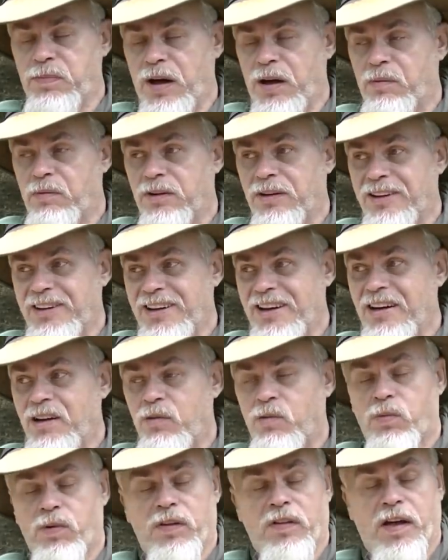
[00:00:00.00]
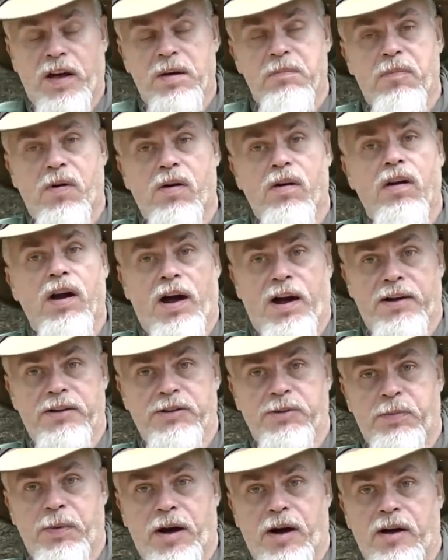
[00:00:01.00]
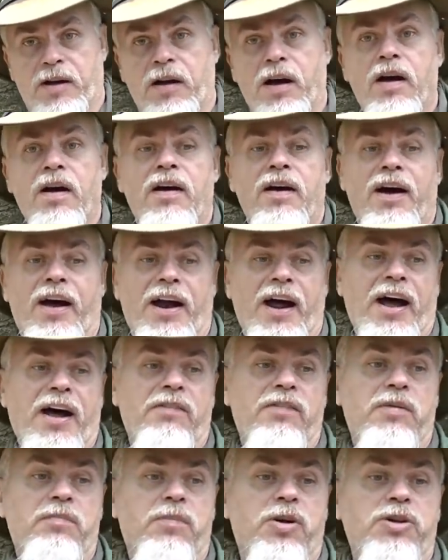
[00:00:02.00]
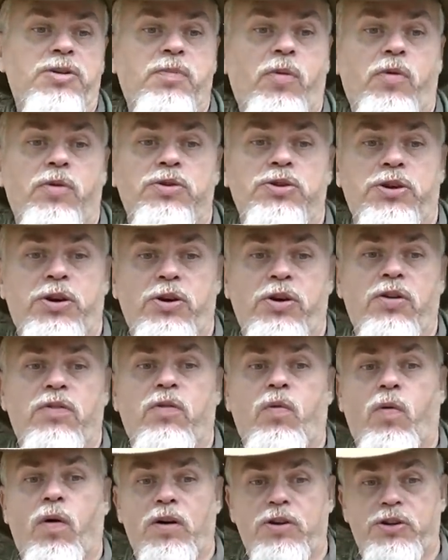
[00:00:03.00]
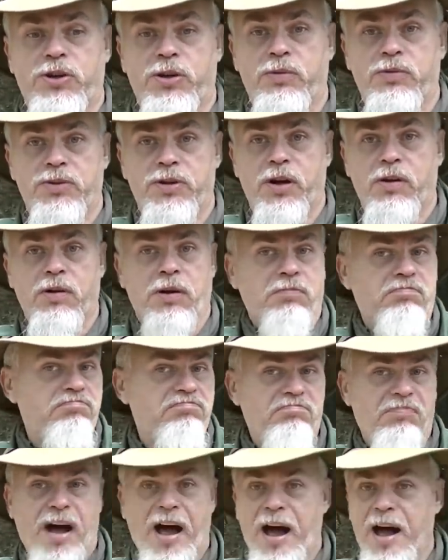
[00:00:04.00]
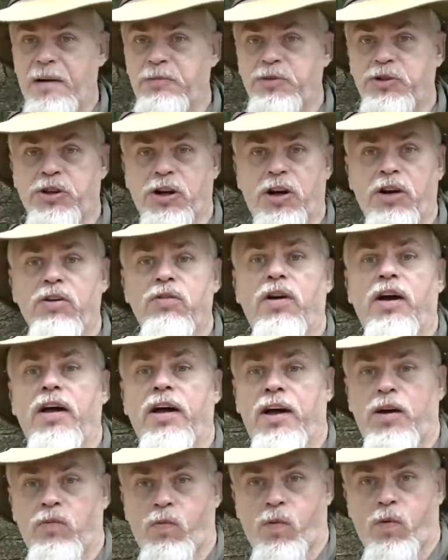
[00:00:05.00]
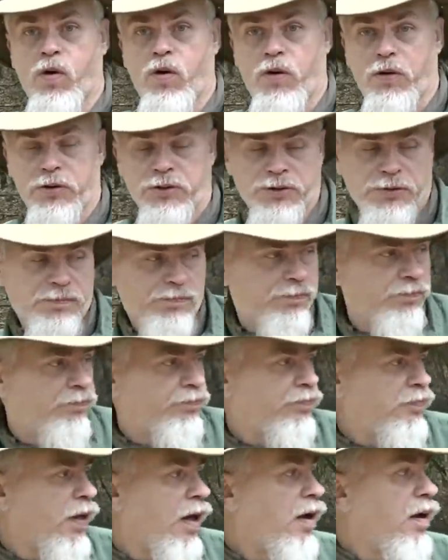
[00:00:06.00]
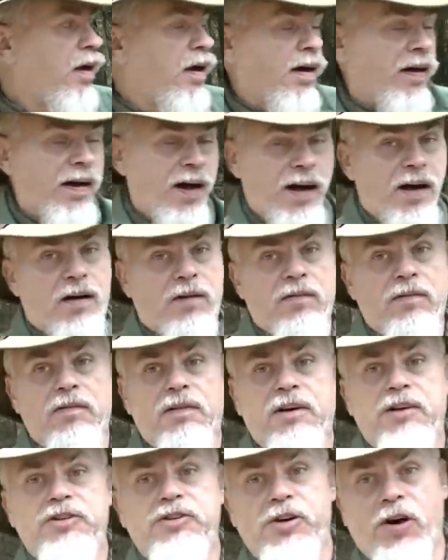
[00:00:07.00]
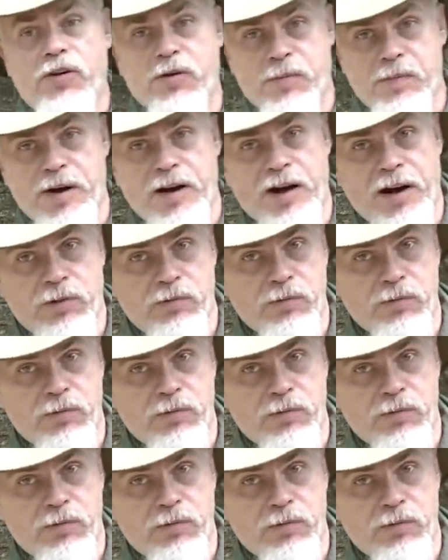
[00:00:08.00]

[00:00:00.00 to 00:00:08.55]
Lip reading: able to get it with a marline spike and have it much more secure for what she was doing. Absolutely, it works. Now, let's talk about that